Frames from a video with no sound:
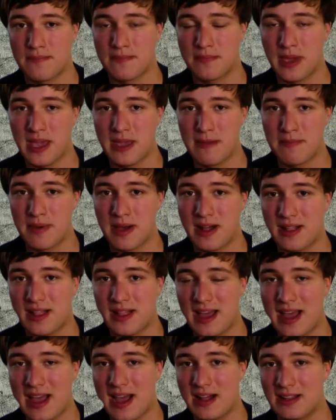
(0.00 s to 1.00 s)

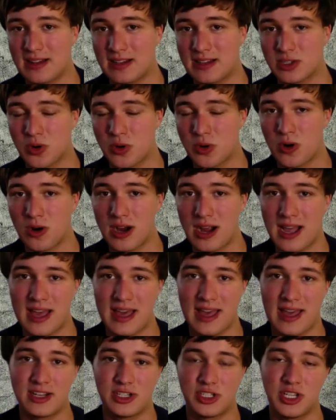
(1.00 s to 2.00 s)
PayPal at
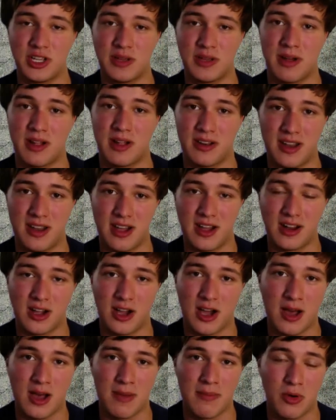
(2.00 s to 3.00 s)

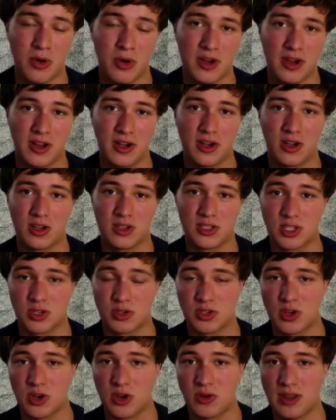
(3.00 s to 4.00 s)
alexhorat@gmail.com, or you can also
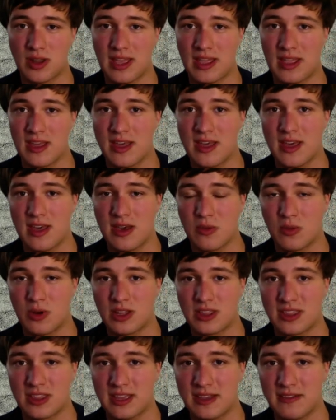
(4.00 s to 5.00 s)
donate
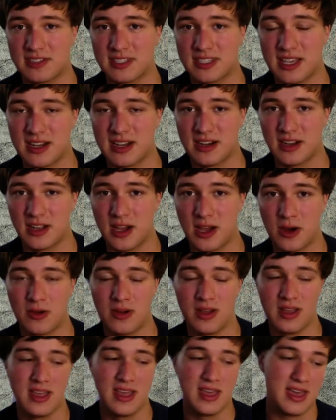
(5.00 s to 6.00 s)
with GiveSendGo.